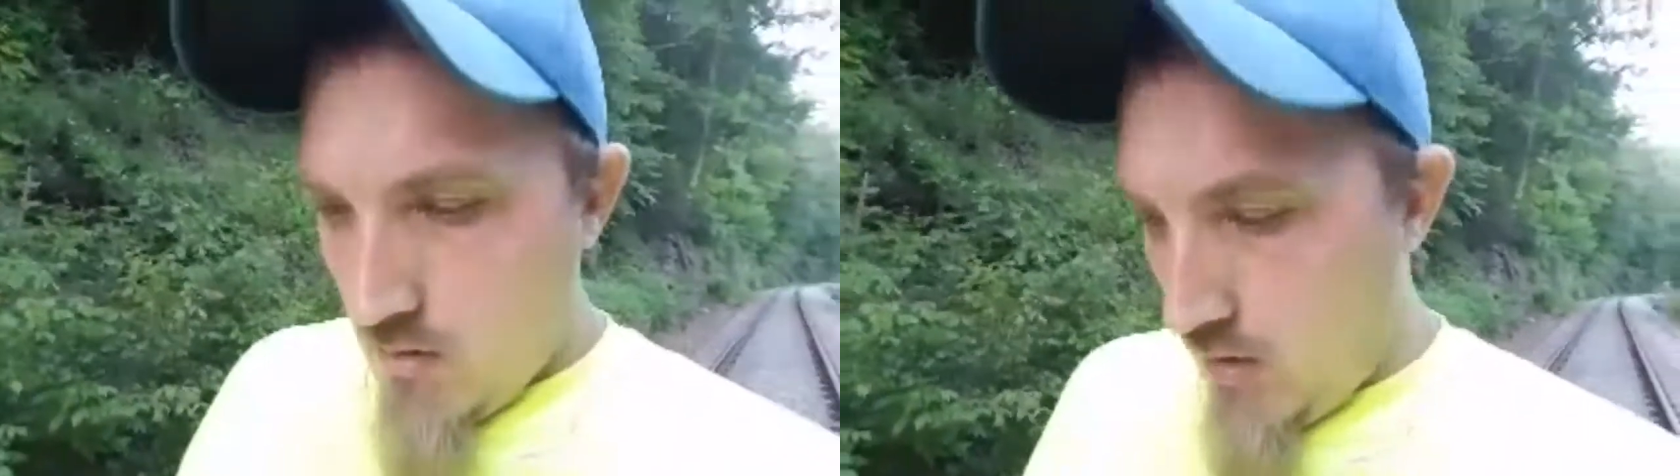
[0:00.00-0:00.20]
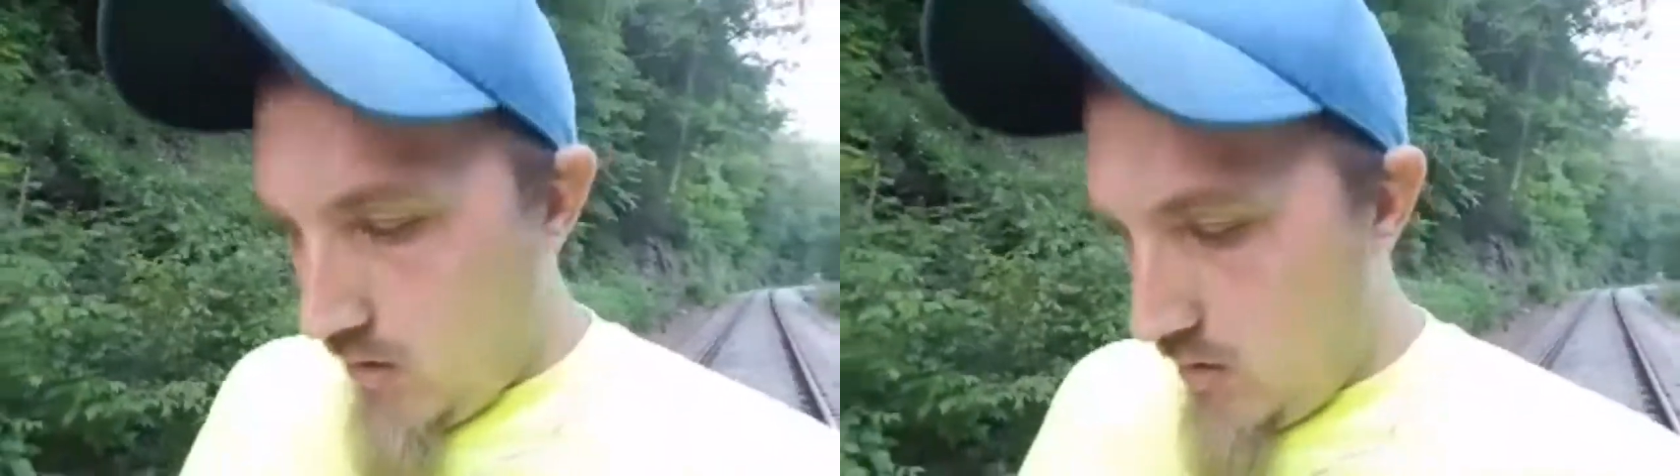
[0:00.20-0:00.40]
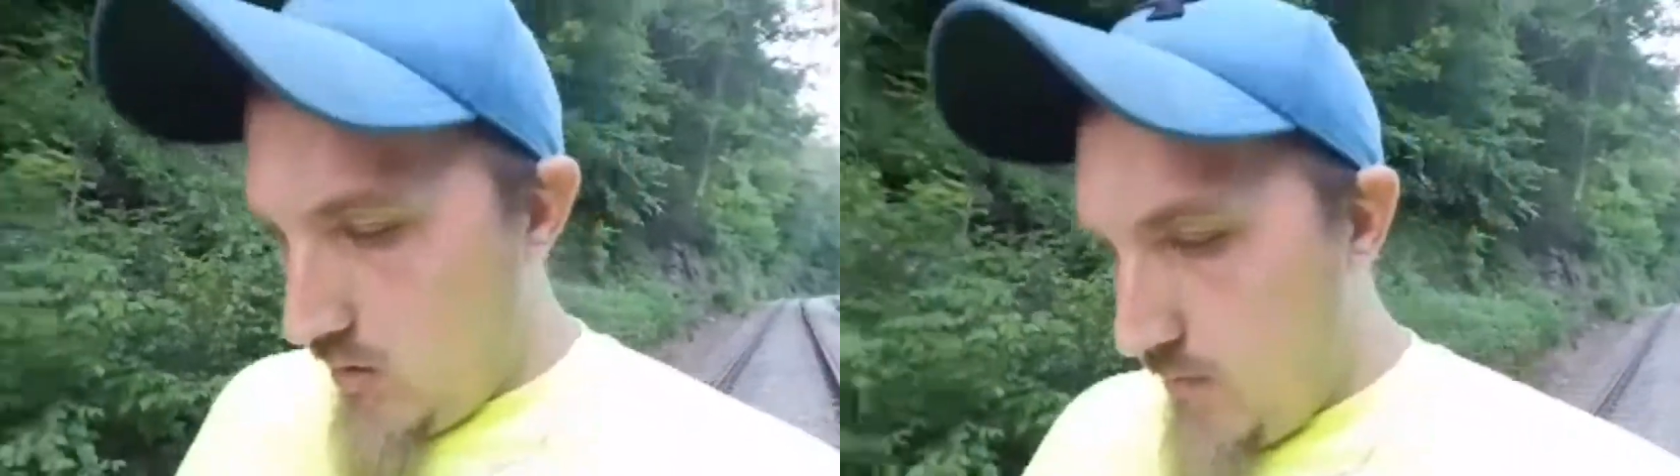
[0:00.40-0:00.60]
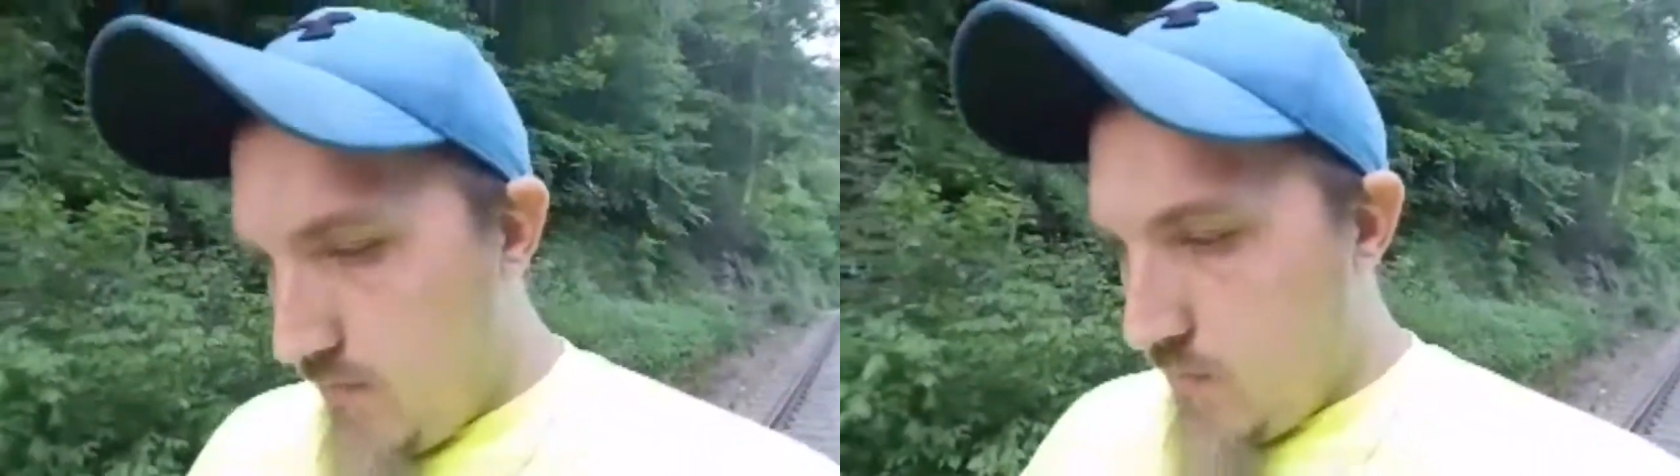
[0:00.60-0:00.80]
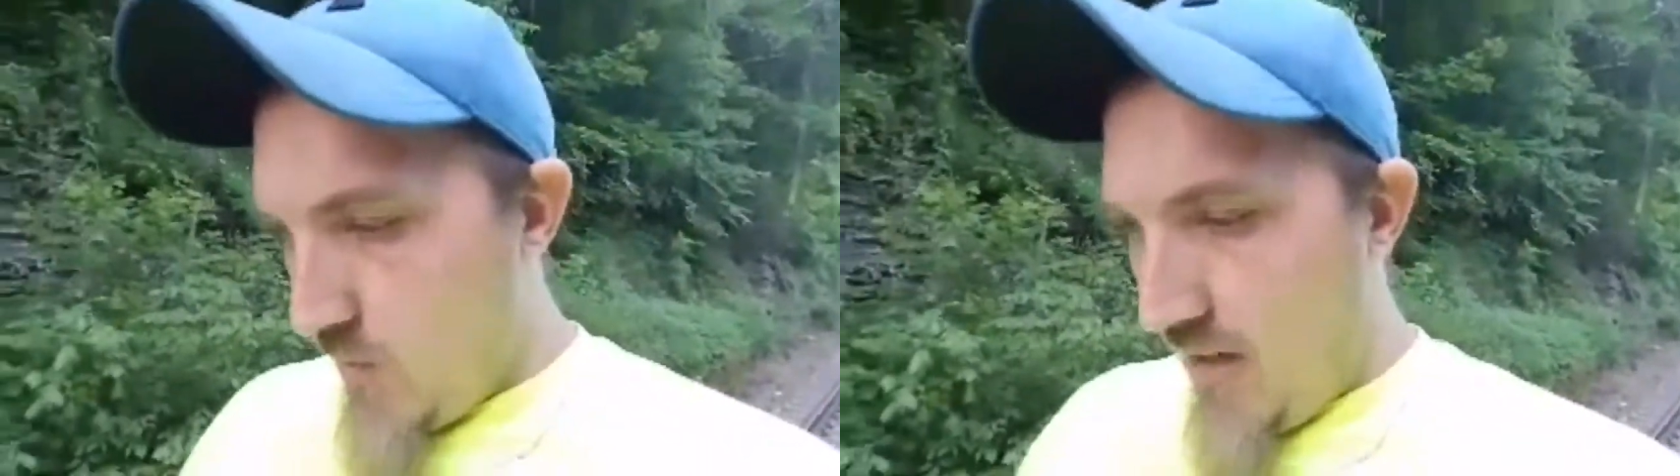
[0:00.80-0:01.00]
I
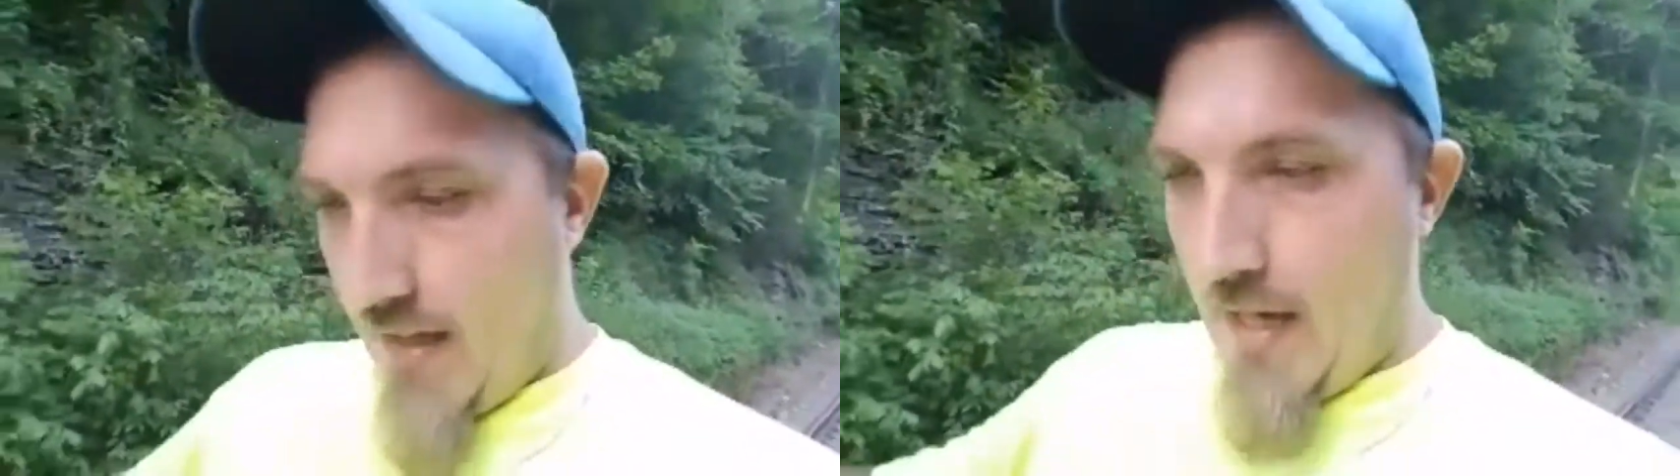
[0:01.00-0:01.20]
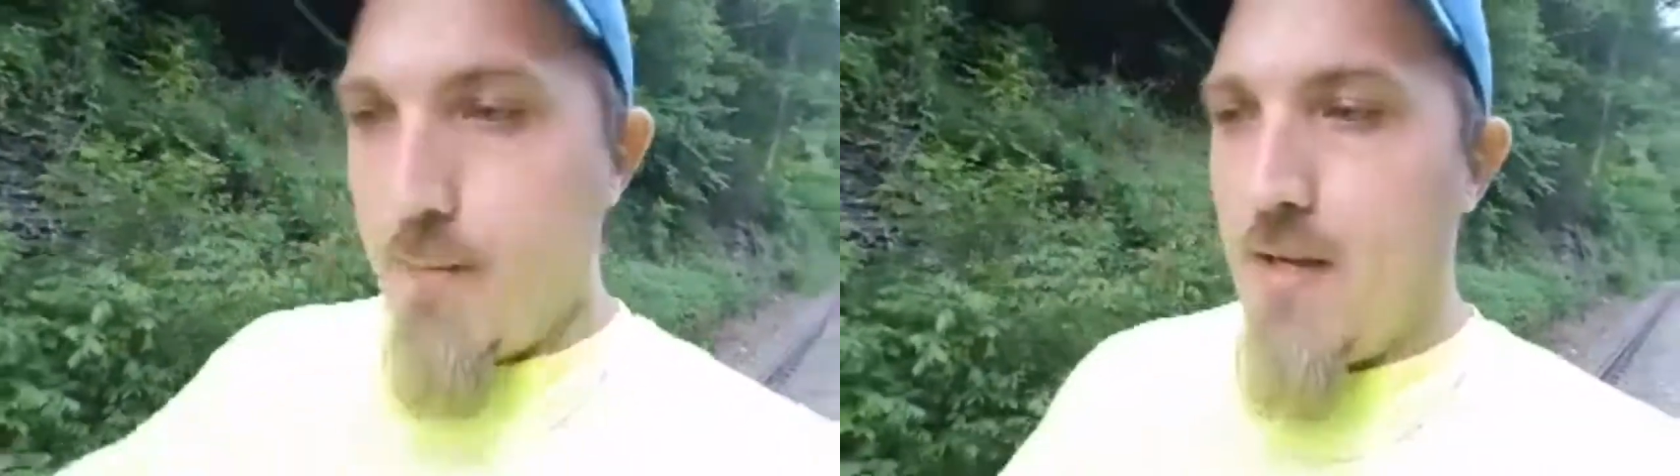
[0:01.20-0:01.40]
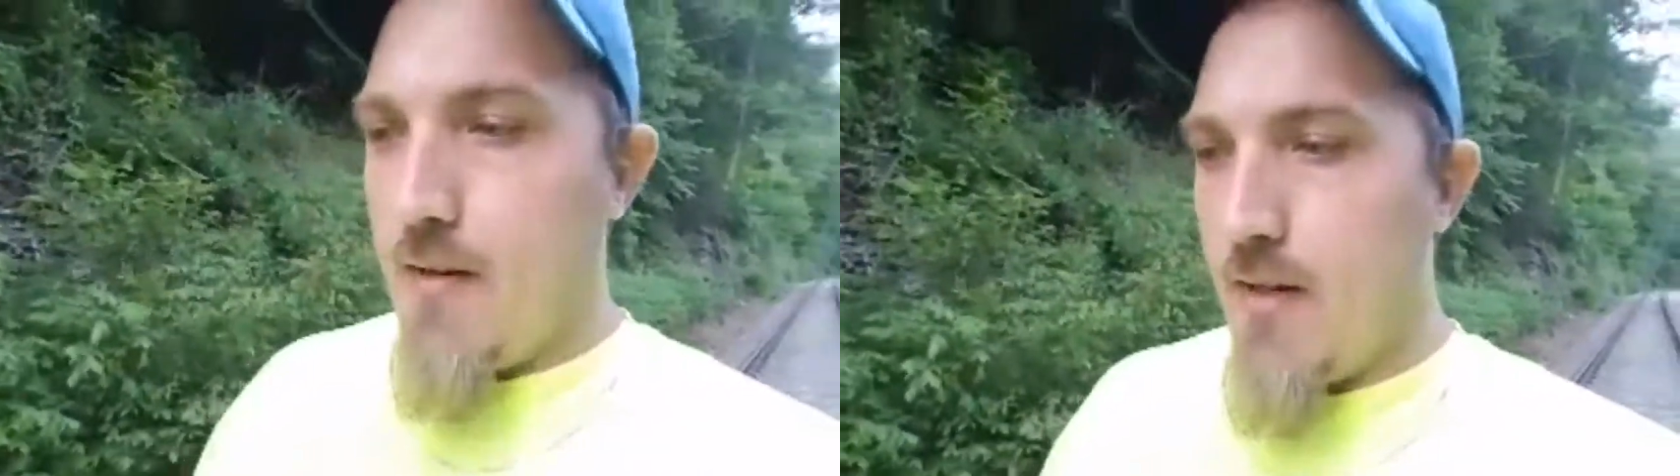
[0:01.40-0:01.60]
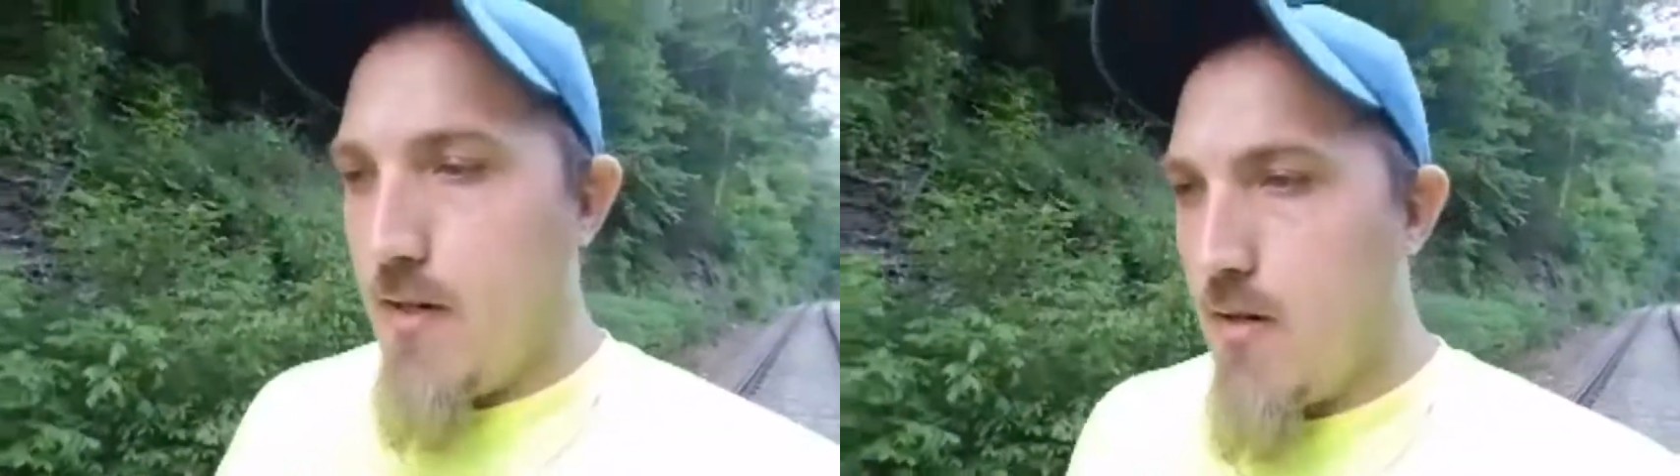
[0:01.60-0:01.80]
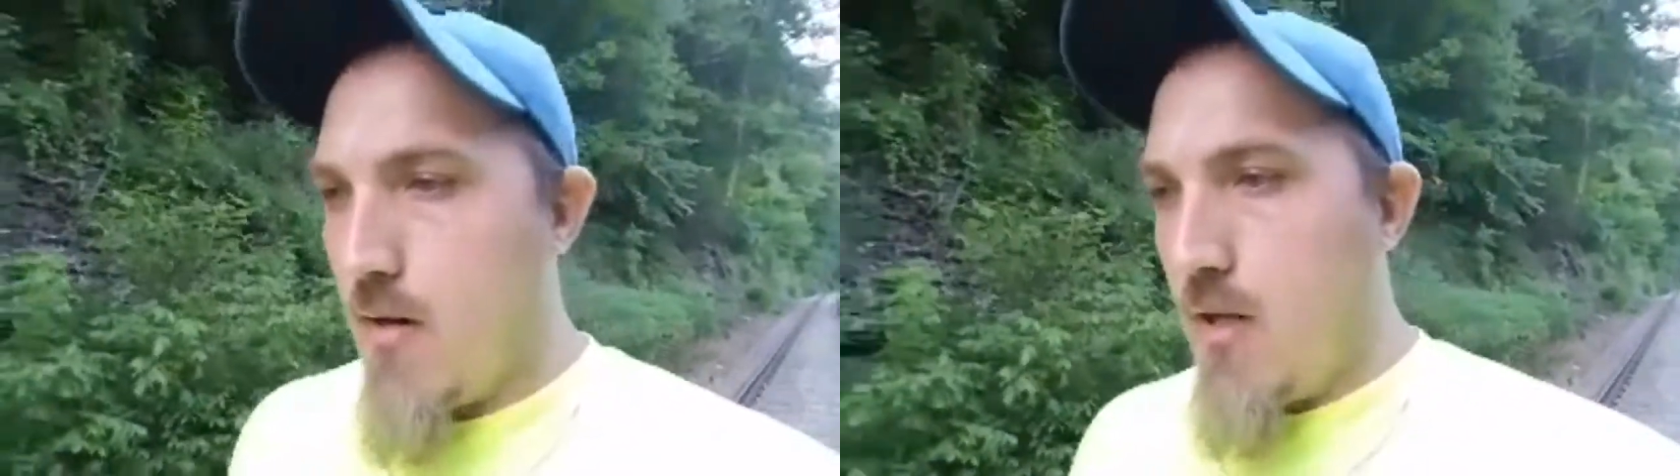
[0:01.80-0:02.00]

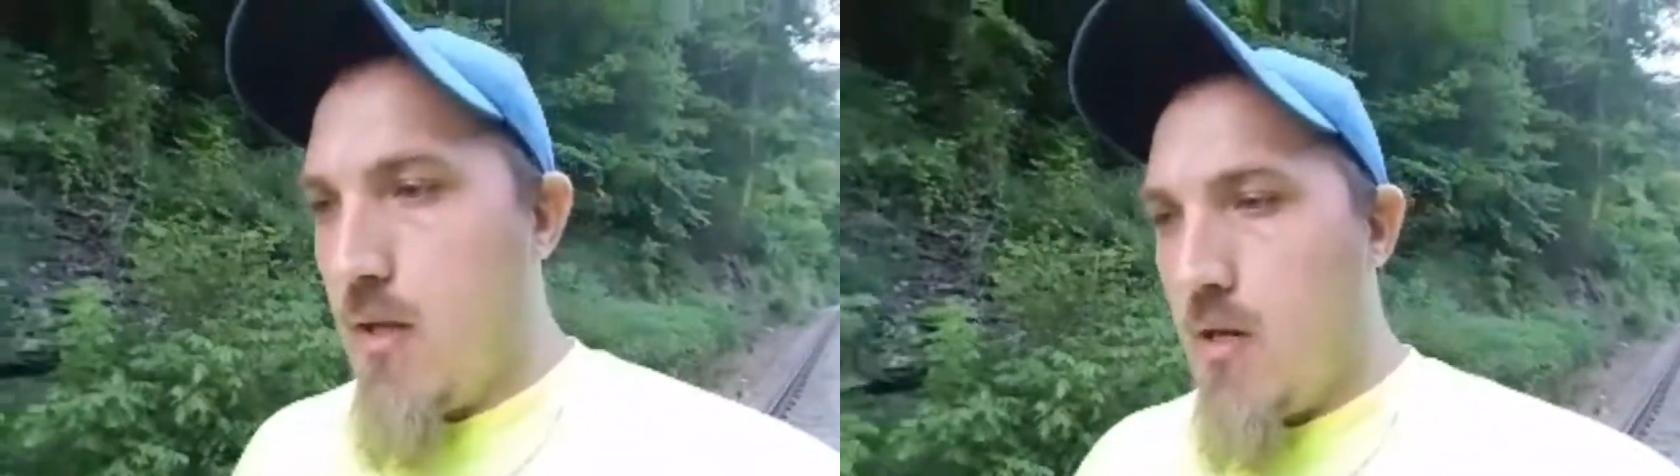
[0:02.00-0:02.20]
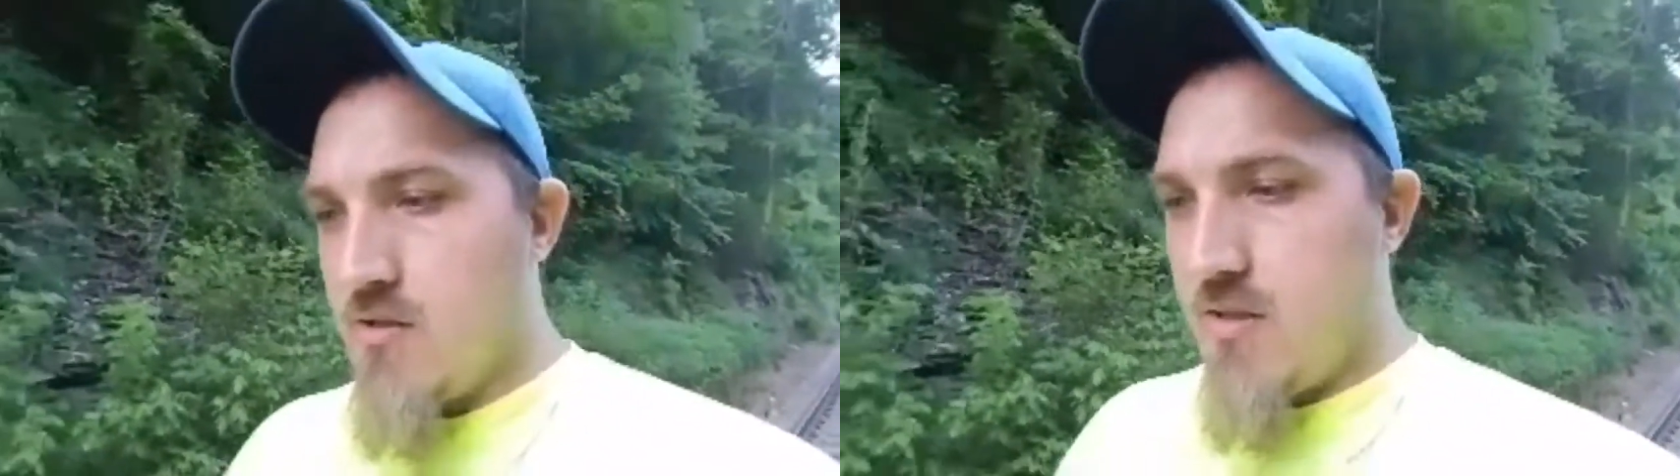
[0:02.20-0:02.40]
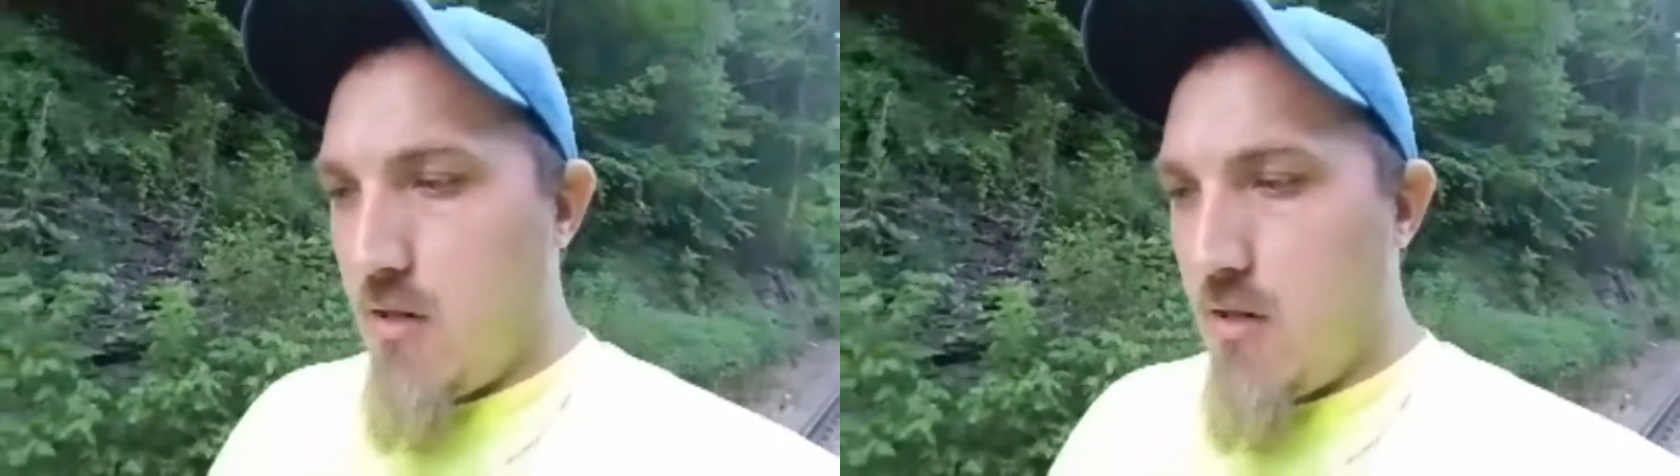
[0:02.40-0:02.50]
lost